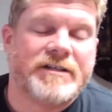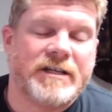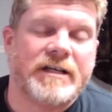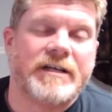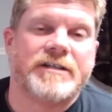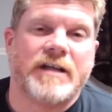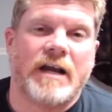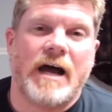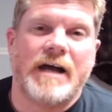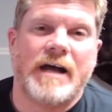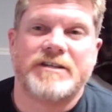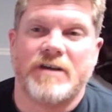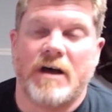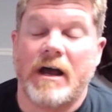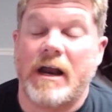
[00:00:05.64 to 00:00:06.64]
things that I
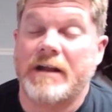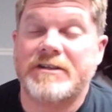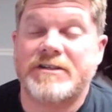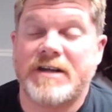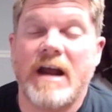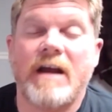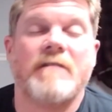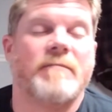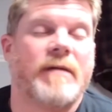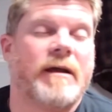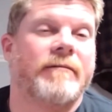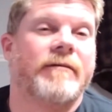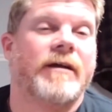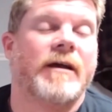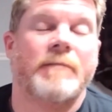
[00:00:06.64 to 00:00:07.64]
saw, and it scared me,
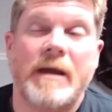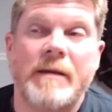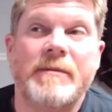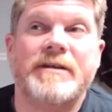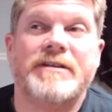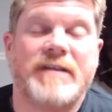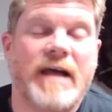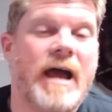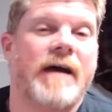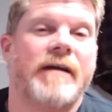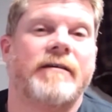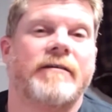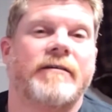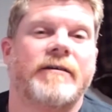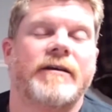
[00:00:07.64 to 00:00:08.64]
it made me sad,
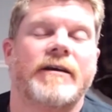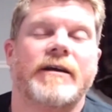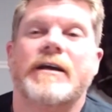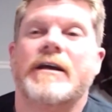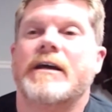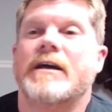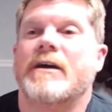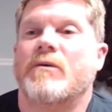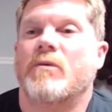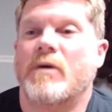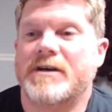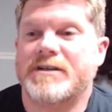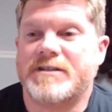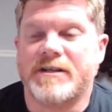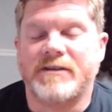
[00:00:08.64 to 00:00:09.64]

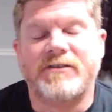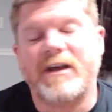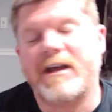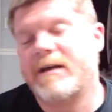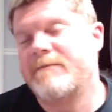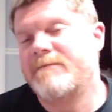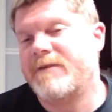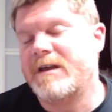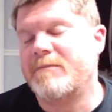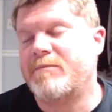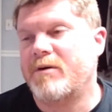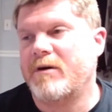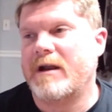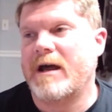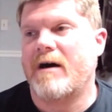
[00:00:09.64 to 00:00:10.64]
was the DMV
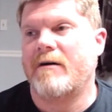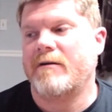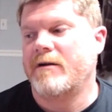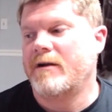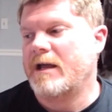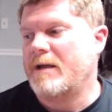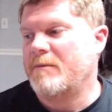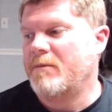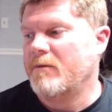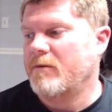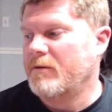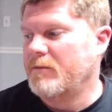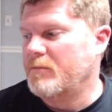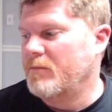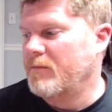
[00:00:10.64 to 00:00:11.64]
put out a
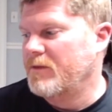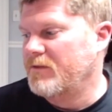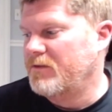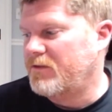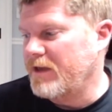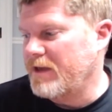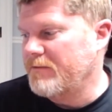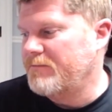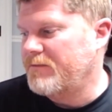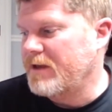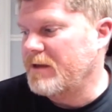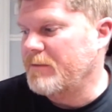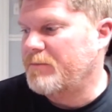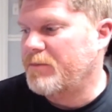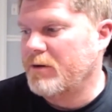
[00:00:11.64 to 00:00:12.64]

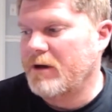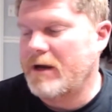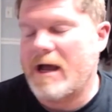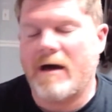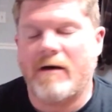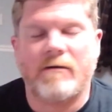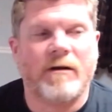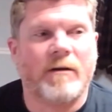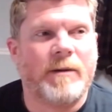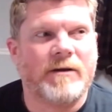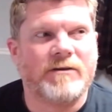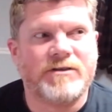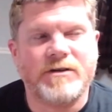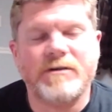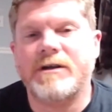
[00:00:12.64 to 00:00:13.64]
DMV put out
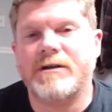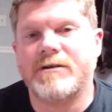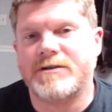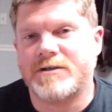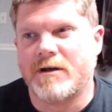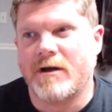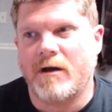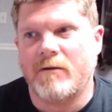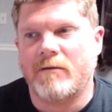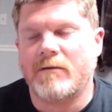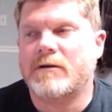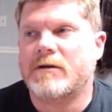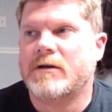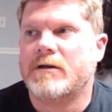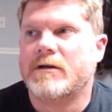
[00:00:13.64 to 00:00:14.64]
about two years ago
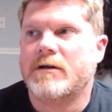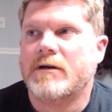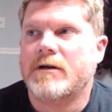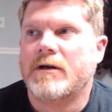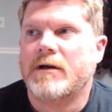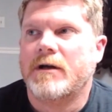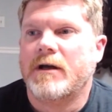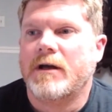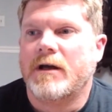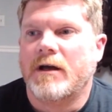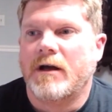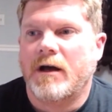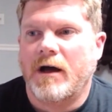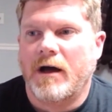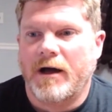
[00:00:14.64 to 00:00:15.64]

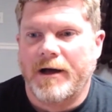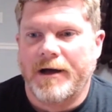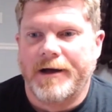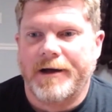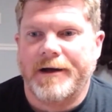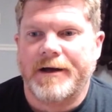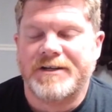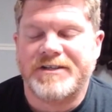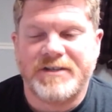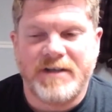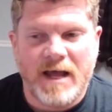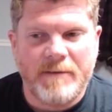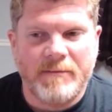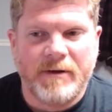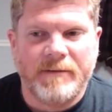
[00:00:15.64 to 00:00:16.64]
uh, a
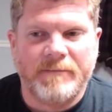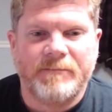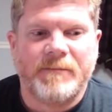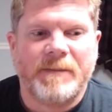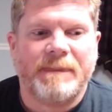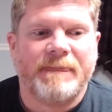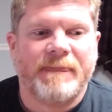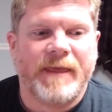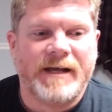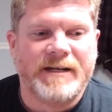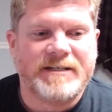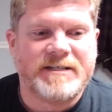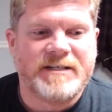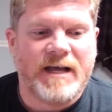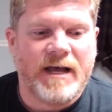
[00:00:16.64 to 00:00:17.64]
statement that
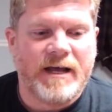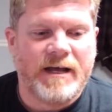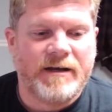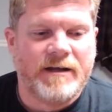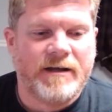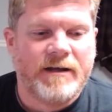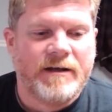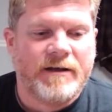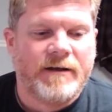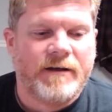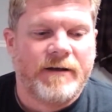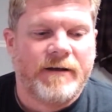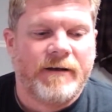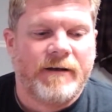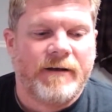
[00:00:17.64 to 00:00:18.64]
said
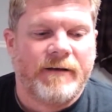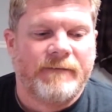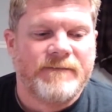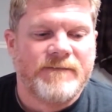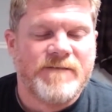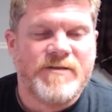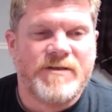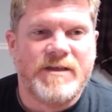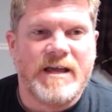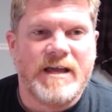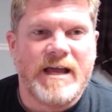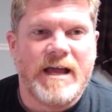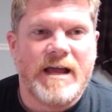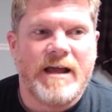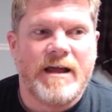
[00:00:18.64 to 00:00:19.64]

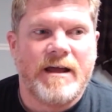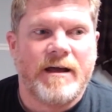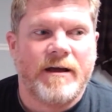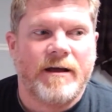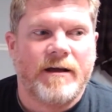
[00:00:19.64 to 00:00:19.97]
the